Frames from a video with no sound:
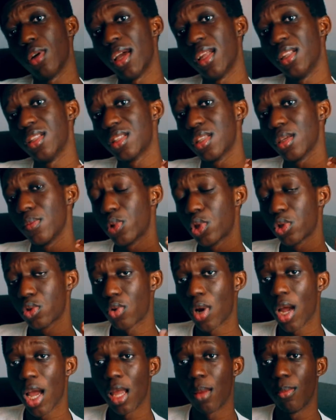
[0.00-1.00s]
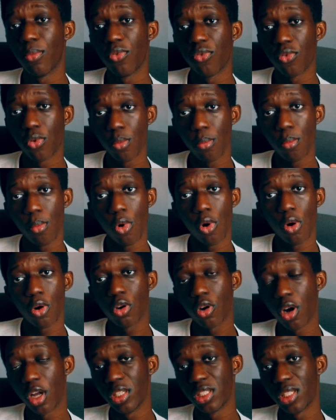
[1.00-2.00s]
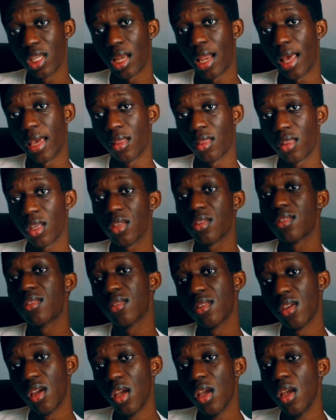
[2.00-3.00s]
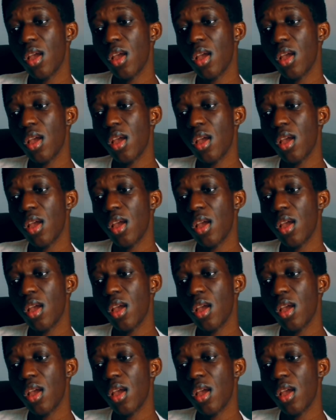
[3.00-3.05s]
and subscribe for more content like this.